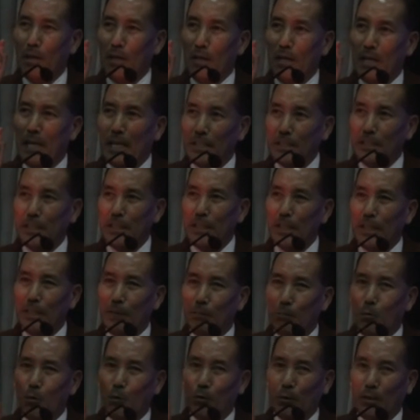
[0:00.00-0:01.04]
lengthy
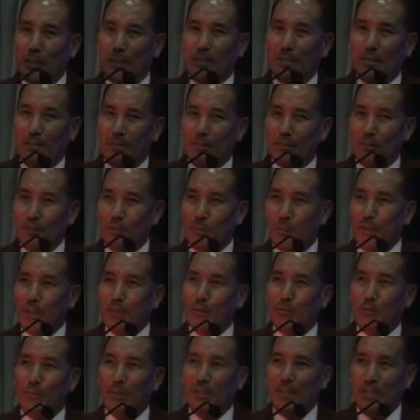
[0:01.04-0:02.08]
and boring speech
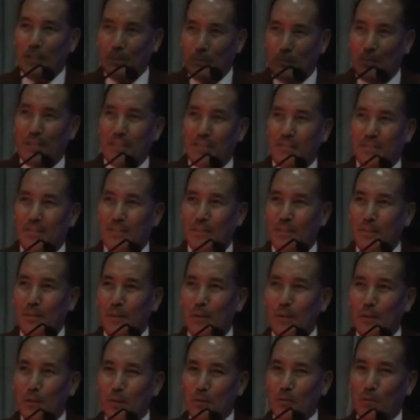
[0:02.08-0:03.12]
of the chief guest.
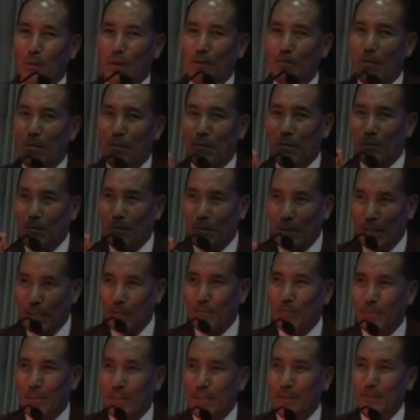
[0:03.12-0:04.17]
So I will be very
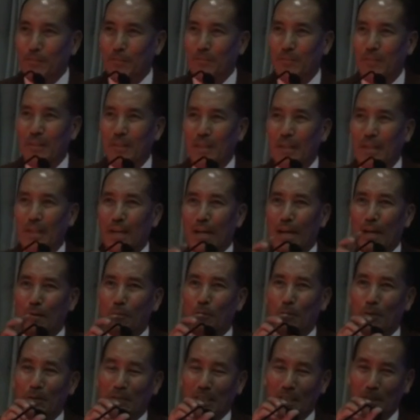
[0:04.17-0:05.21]
brief. I
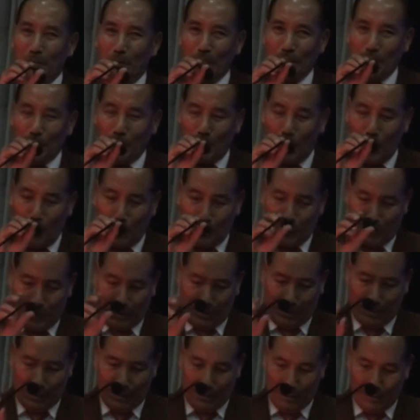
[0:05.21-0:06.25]
won't say much about
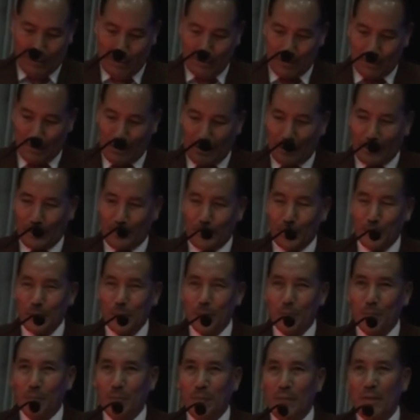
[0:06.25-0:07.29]
this
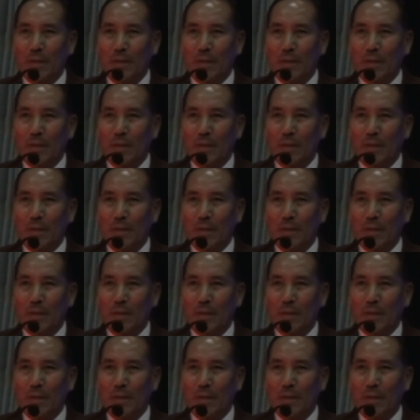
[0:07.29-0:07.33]
thing.